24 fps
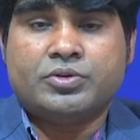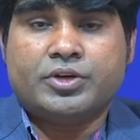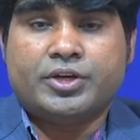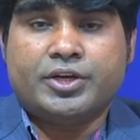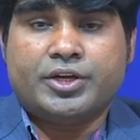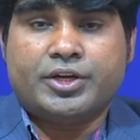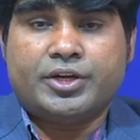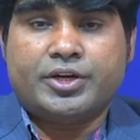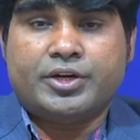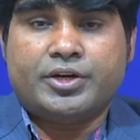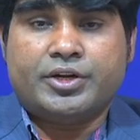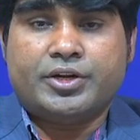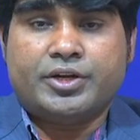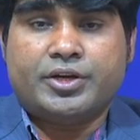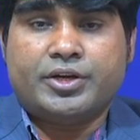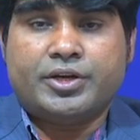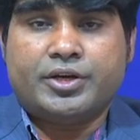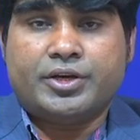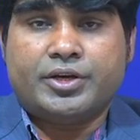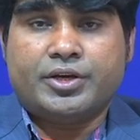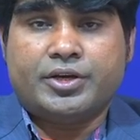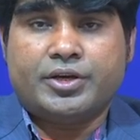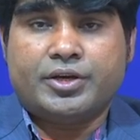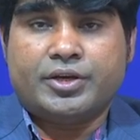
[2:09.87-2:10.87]
And
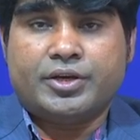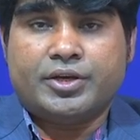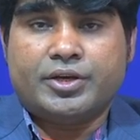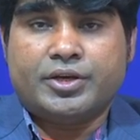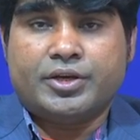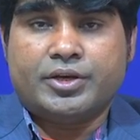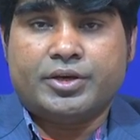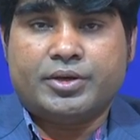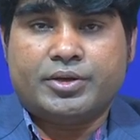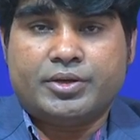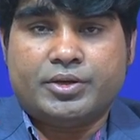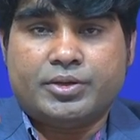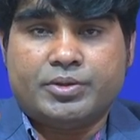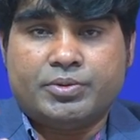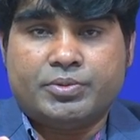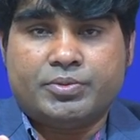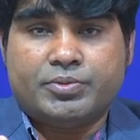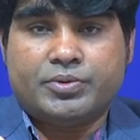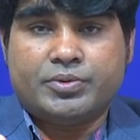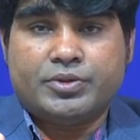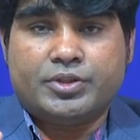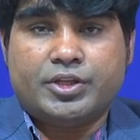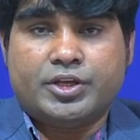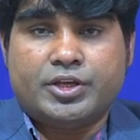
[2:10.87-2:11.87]

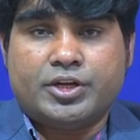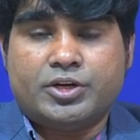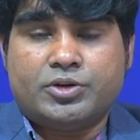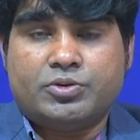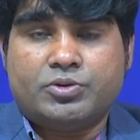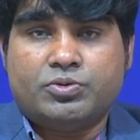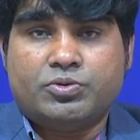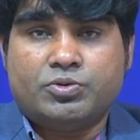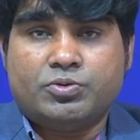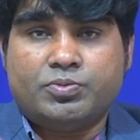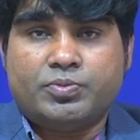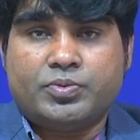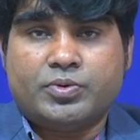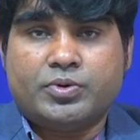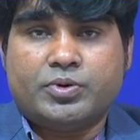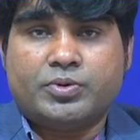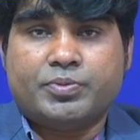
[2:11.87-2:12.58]
there are two